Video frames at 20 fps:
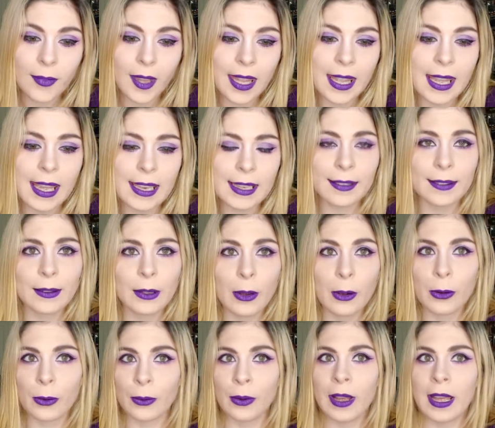And
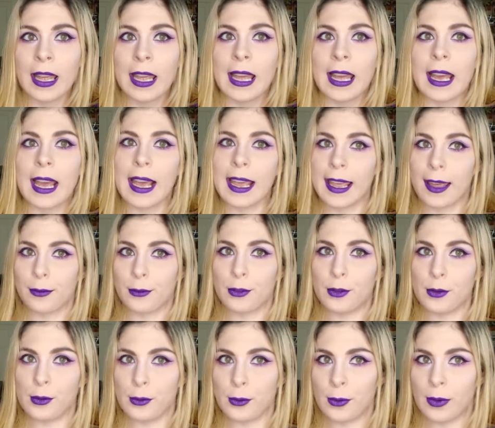so I have
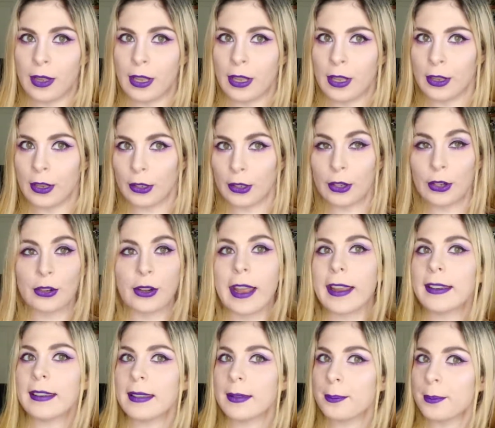to
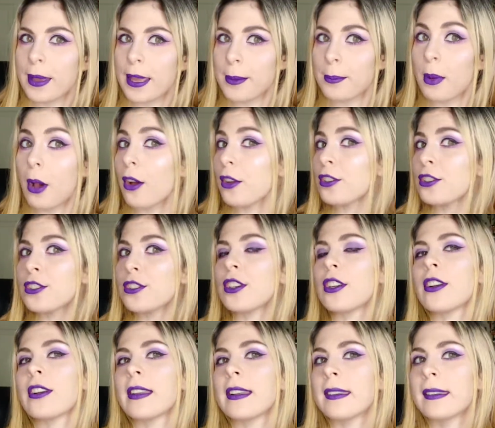correct my
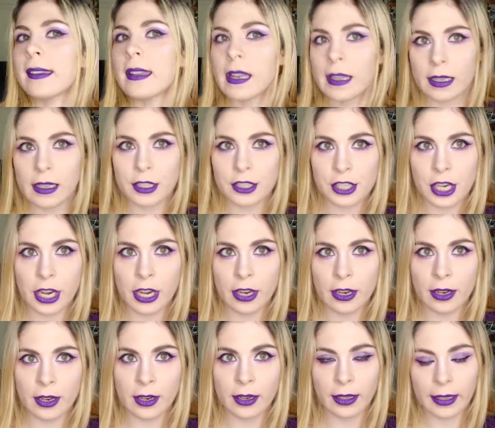posture, and sitting in a
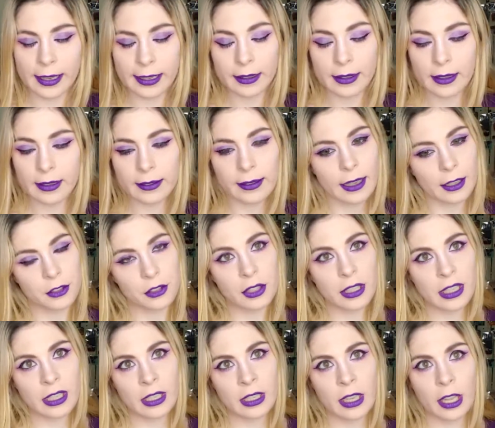chair like this
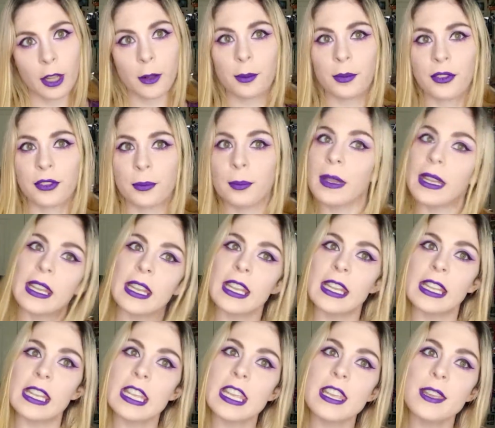actually helps me
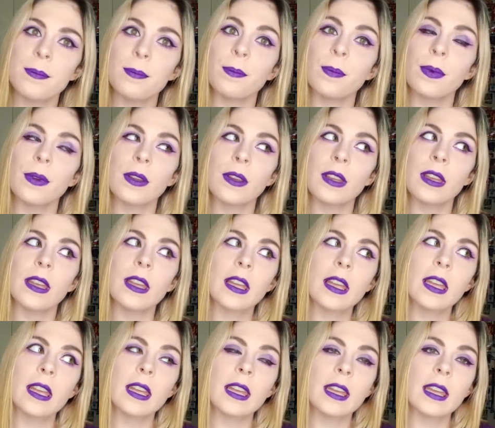keep
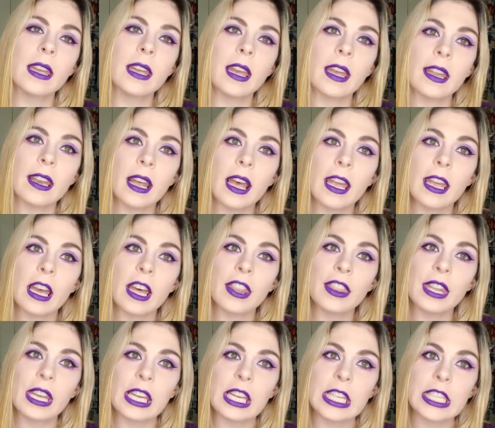an eye on
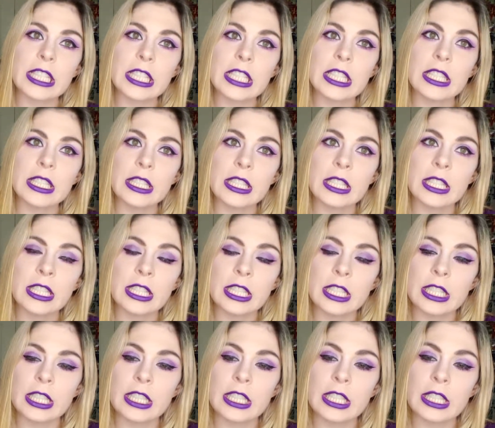that.
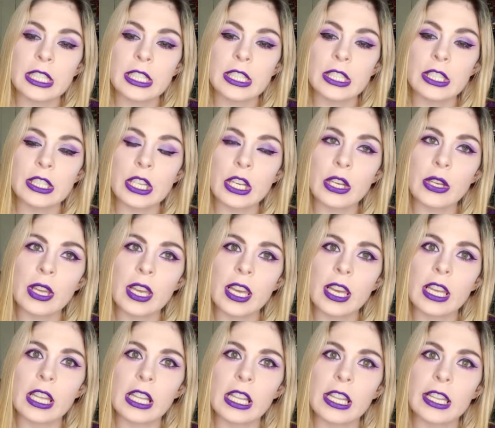So
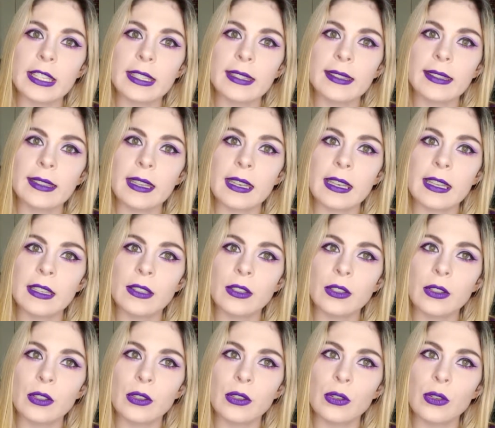yeah, let's get
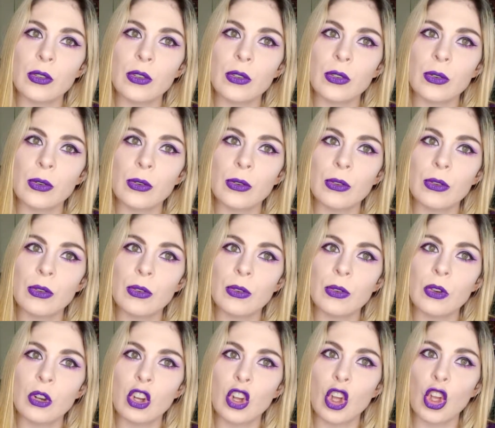
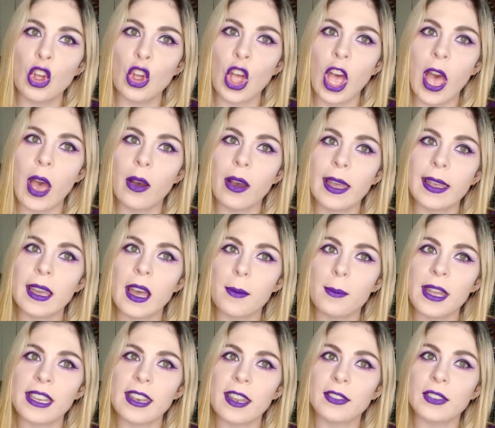into how I got
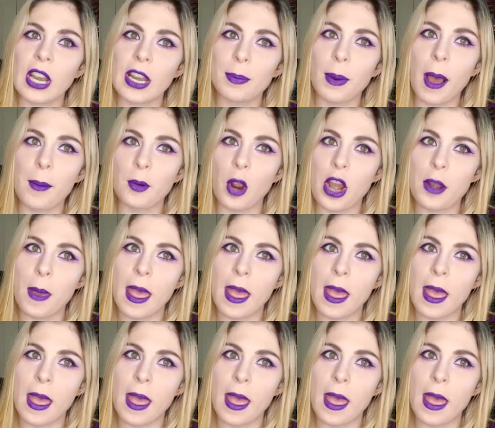my Death Star popcorn